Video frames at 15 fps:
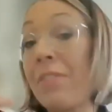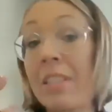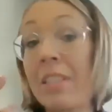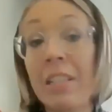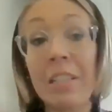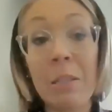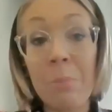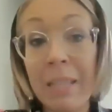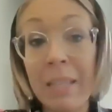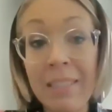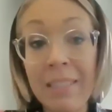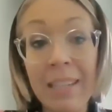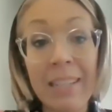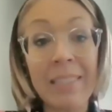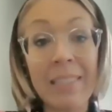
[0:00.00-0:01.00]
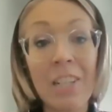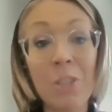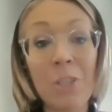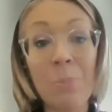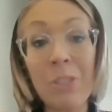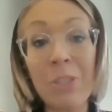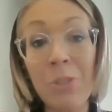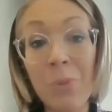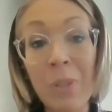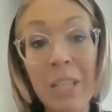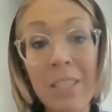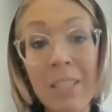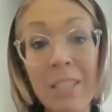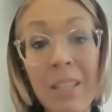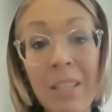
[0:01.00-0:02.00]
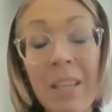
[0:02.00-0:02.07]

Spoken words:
sentimental attachment to it.